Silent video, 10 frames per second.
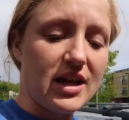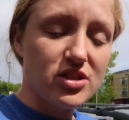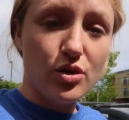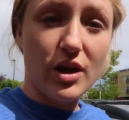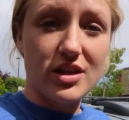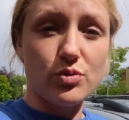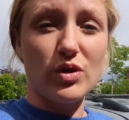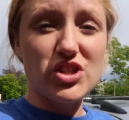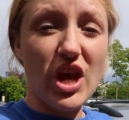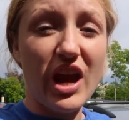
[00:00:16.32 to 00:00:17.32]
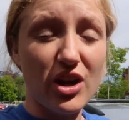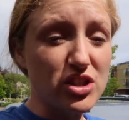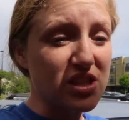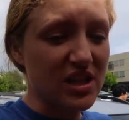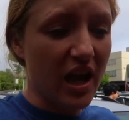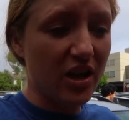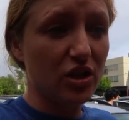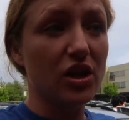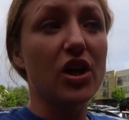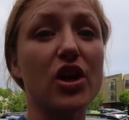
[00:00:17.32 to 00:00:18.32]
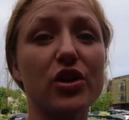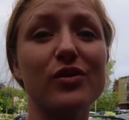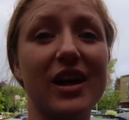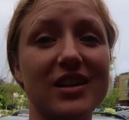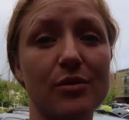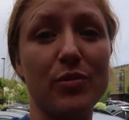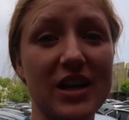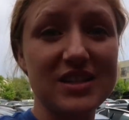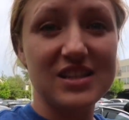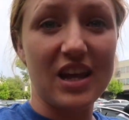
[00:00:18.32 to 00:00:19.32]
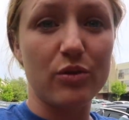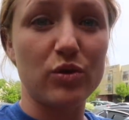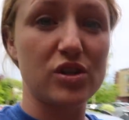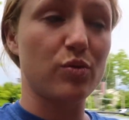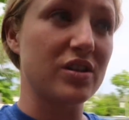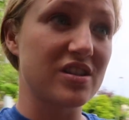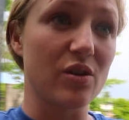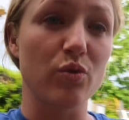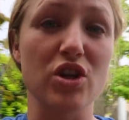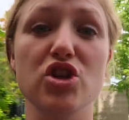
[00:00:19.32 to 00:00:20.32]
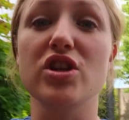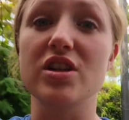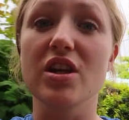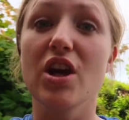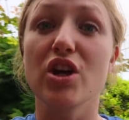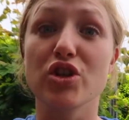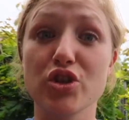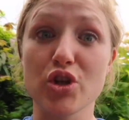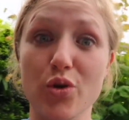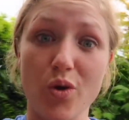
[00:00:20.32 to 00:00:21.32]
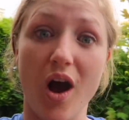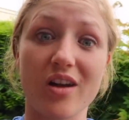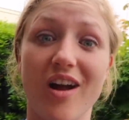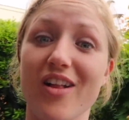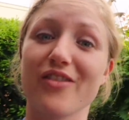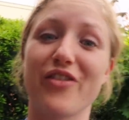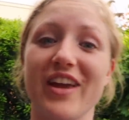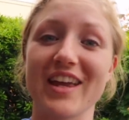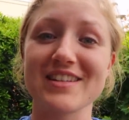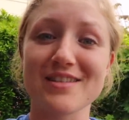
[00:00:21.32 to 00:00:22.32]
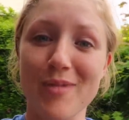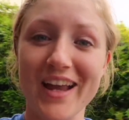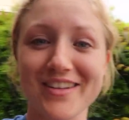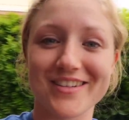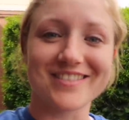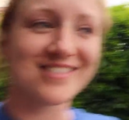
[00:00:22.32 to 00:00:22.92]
ask you guys which hairstyle you like the best and which ones that we should do on all of the kids and Michael.